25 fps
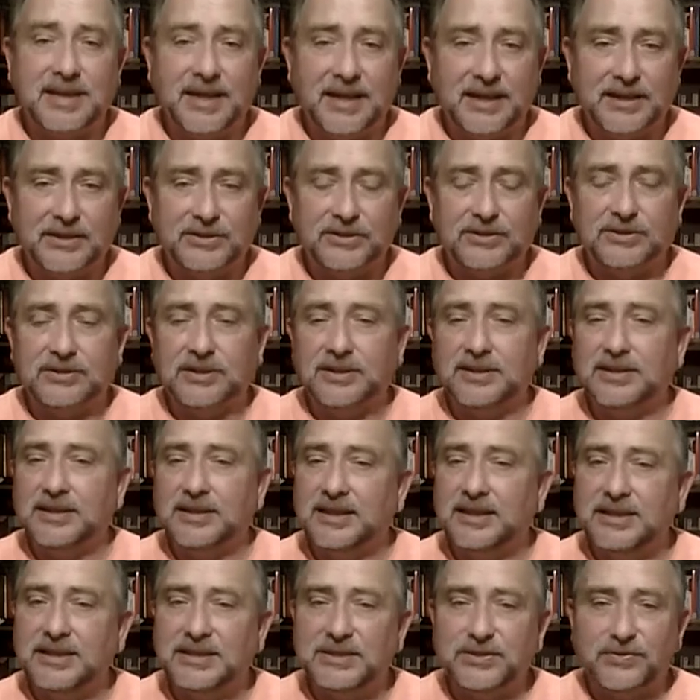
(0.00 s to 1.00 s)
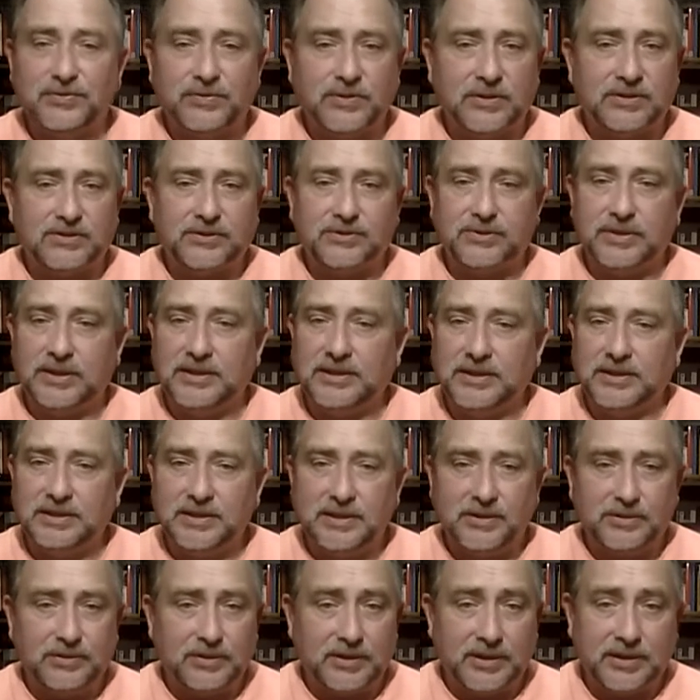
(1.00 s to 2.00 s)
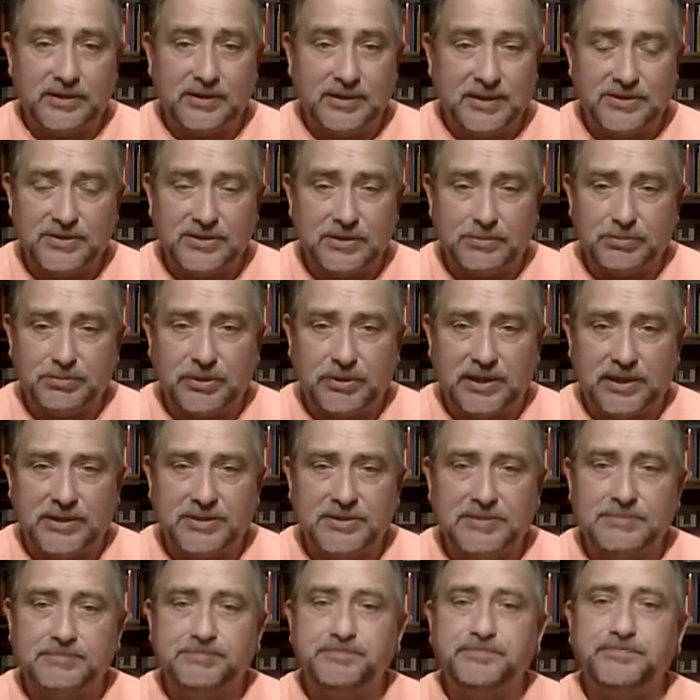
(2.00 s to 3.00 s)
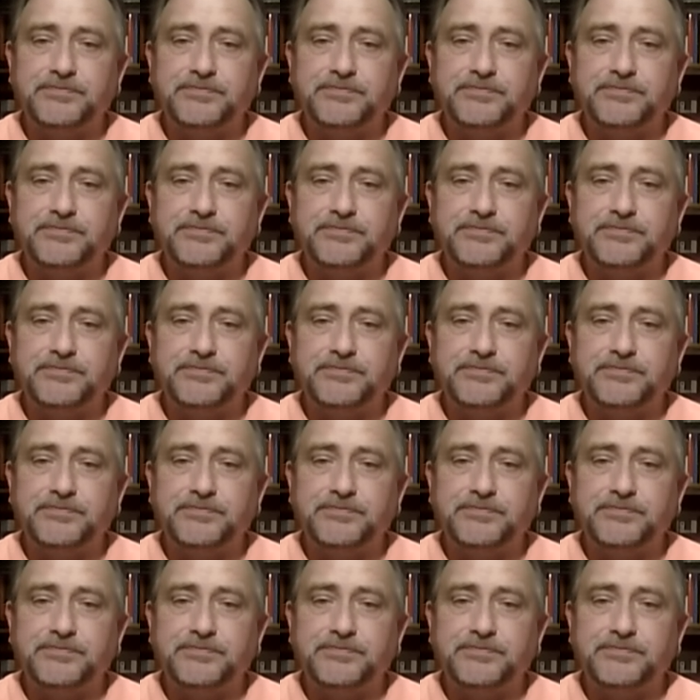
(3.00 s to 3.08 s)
anxious and less frustrated and less depressed.